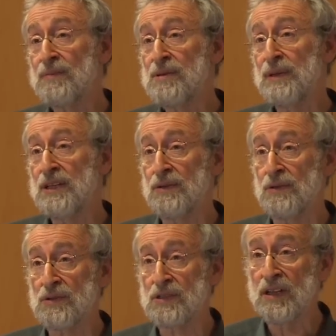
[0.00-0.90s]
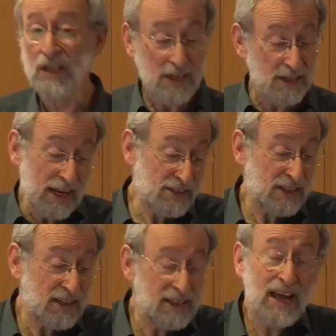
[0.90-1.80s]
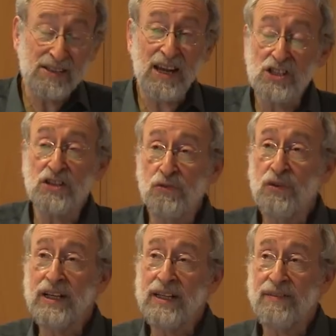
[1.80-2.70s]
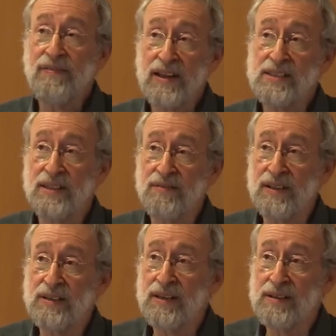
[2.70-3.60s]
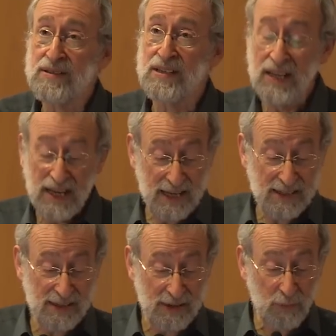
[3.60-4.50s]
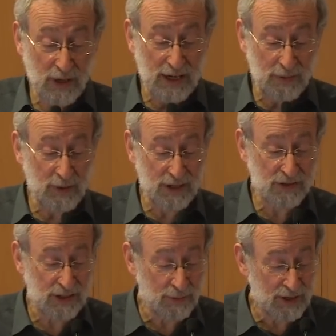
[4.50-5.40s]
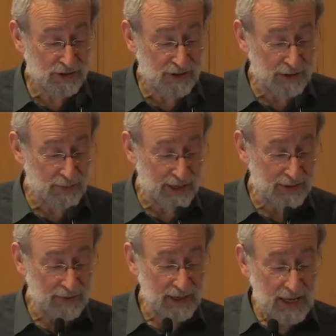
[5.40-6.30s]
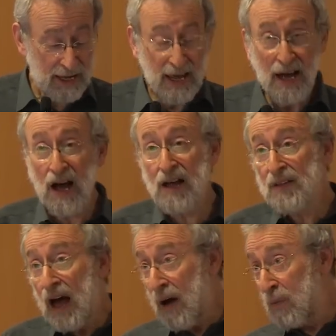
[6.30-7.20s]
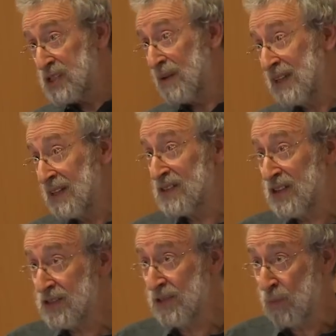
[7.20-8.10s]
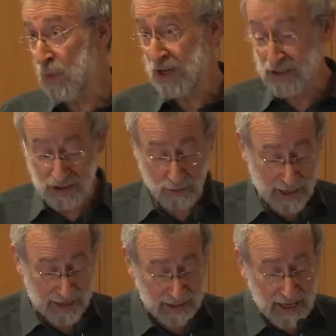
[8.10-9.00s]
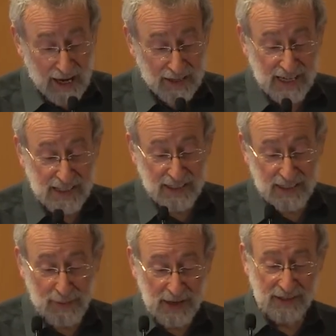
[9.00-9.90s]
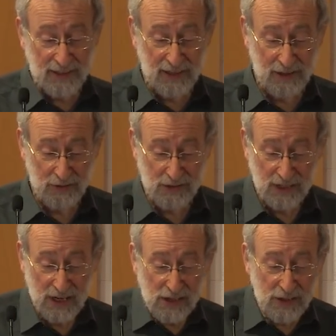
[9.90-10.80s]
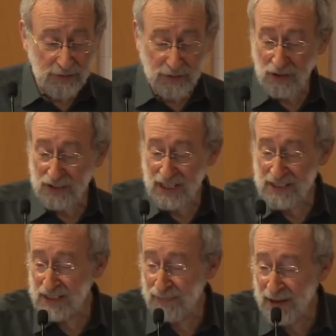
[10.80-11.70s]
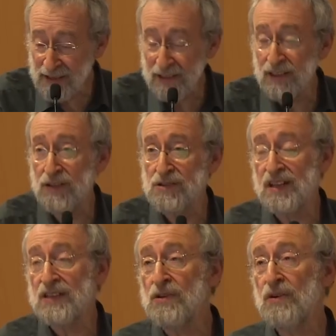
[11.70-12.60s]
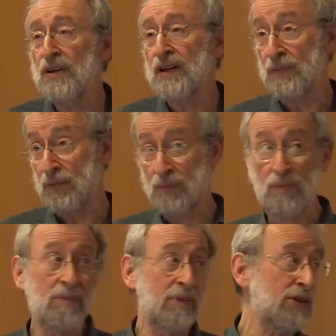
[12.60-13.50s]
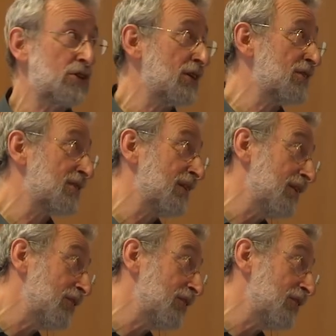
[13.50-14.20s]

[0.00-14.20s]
to be used. And that's actually really effective. It works really well. Something that doesn't work so well are data-dependent loads. So if you've got data-dependent loads, then which is